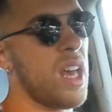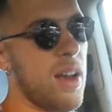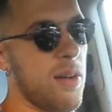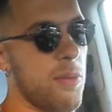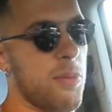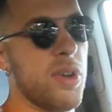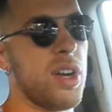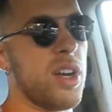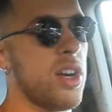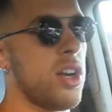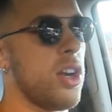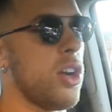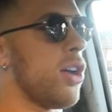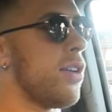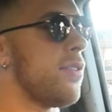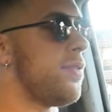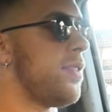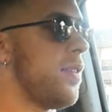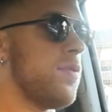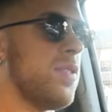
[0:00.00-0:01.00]
I've been in an
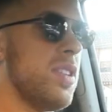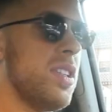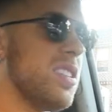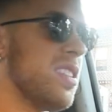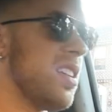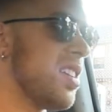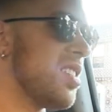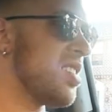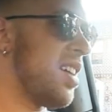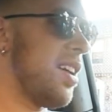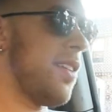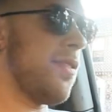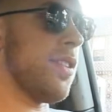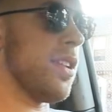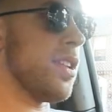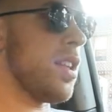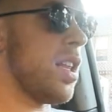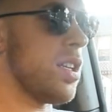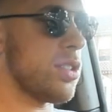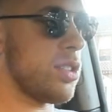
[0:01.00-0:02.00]
R56, I
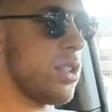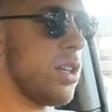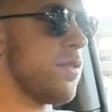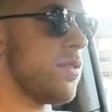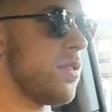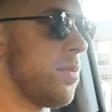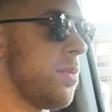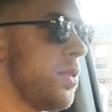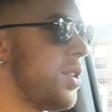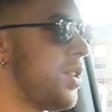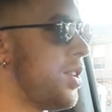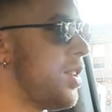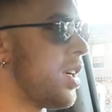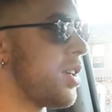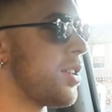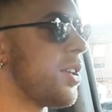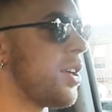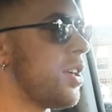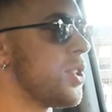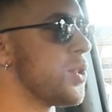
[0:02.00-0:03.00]
felt less comfortable in
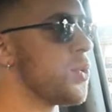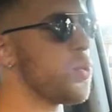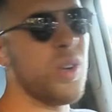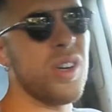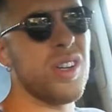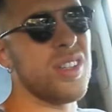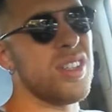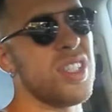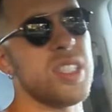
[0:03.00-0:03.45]
that car as well,